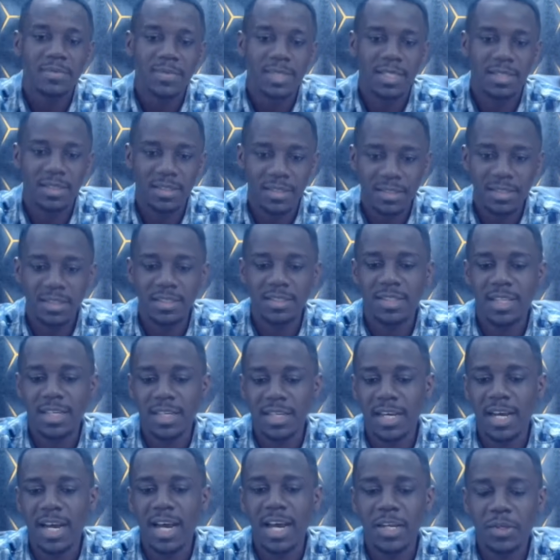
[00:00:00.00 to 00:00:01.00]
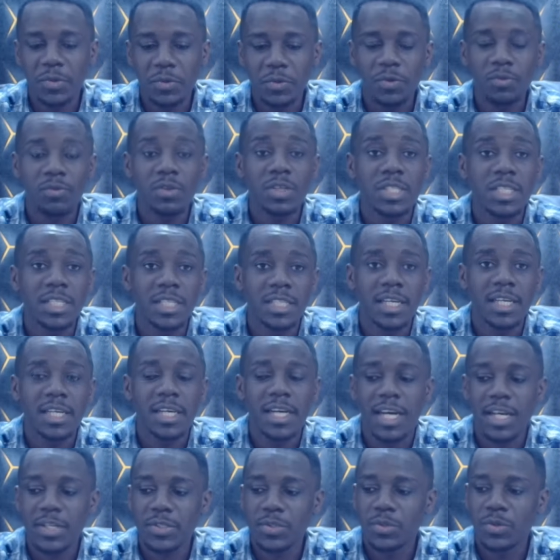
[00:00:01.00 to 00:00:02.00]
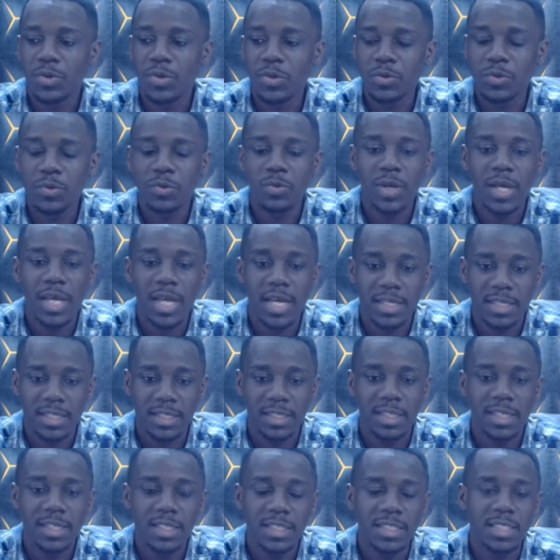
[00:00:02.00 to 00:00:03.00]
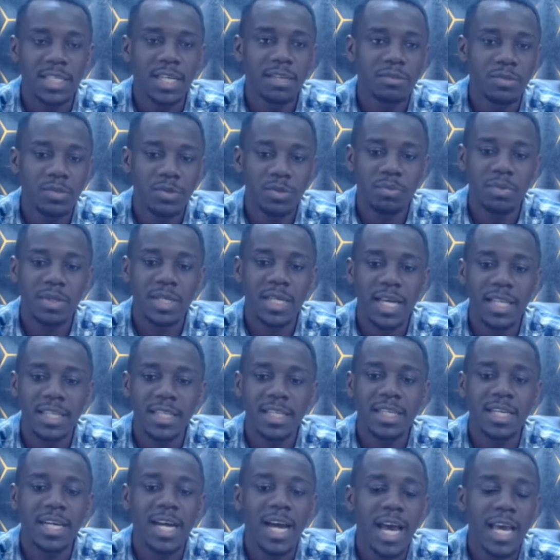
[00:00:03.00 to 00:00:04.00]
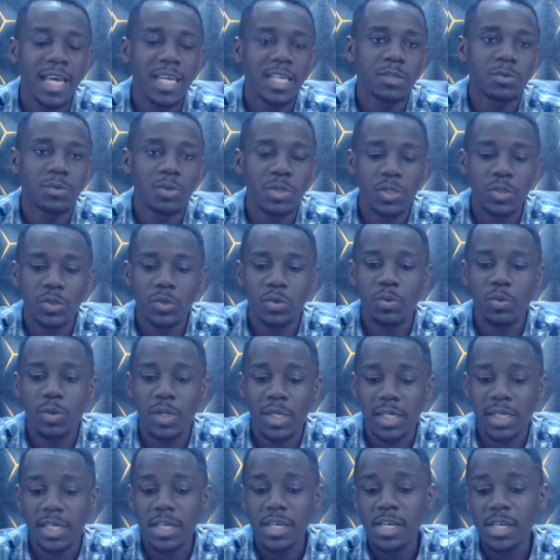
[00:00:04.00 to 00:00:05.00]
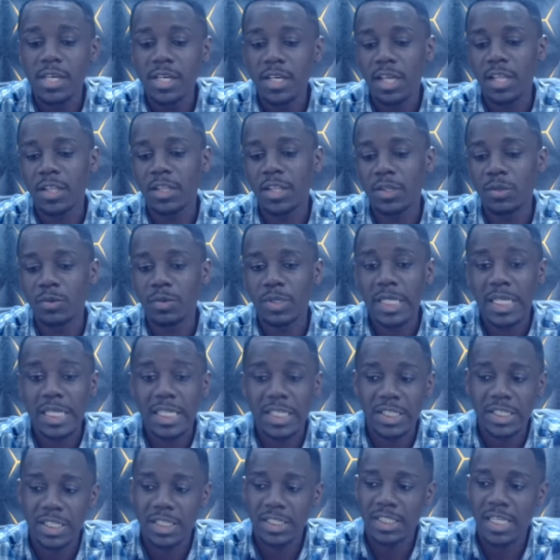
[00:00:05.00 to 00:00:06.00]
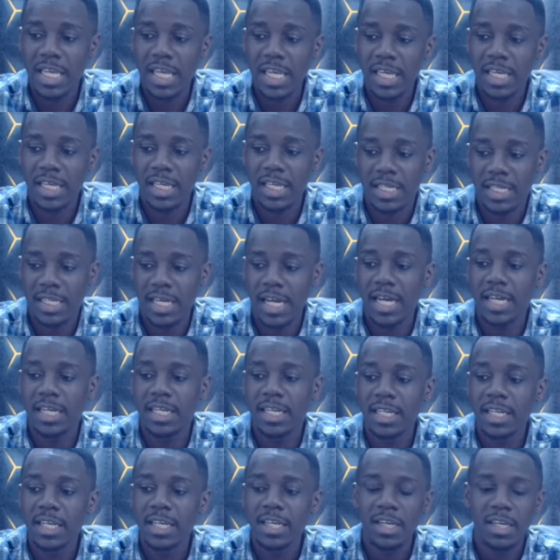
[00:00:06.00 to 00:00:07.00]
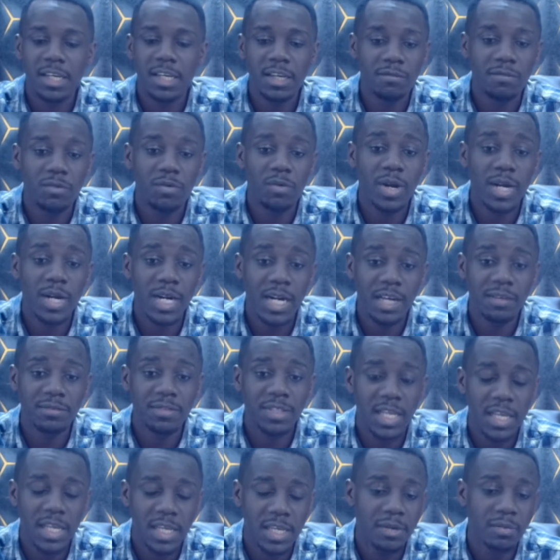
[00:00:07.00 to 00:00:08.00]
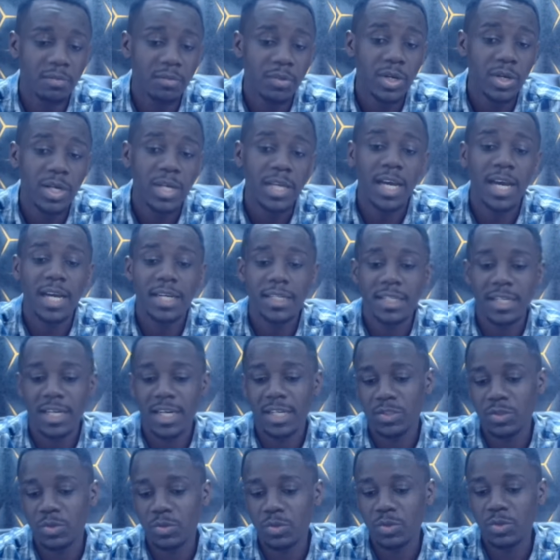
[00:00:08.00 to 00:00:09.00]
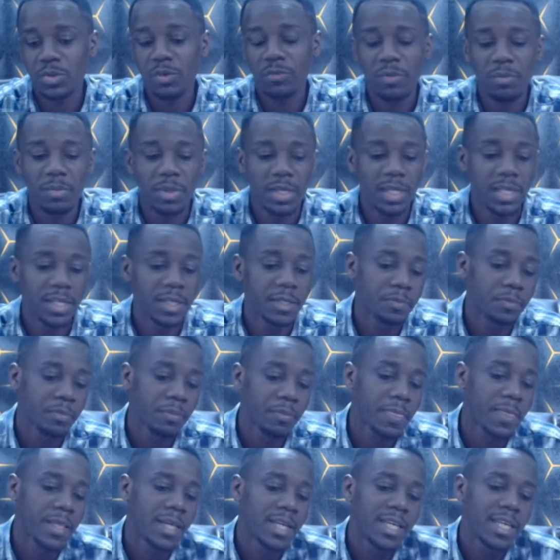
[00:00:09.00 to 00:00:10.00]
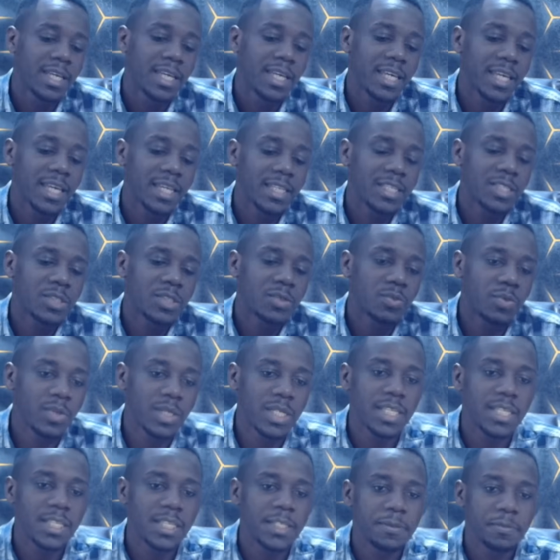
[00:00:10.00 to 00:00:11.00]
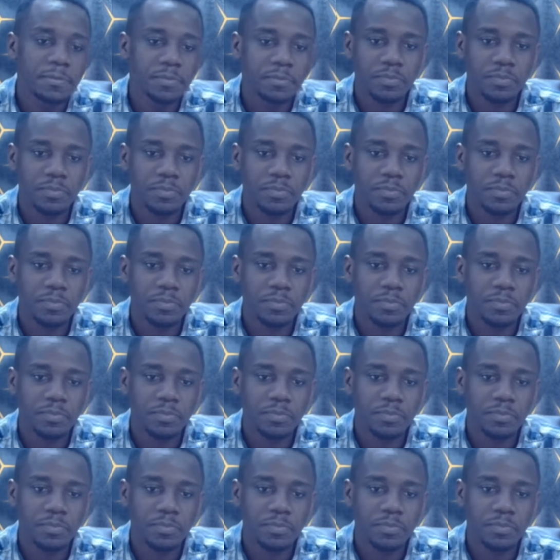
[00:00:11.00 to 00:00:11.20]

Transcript: this is the guy to obviously take Arsenal to where he deserves to be. And the guy is really doing the due diligence here, and everyone loves him at Arsenal. So for me, it is really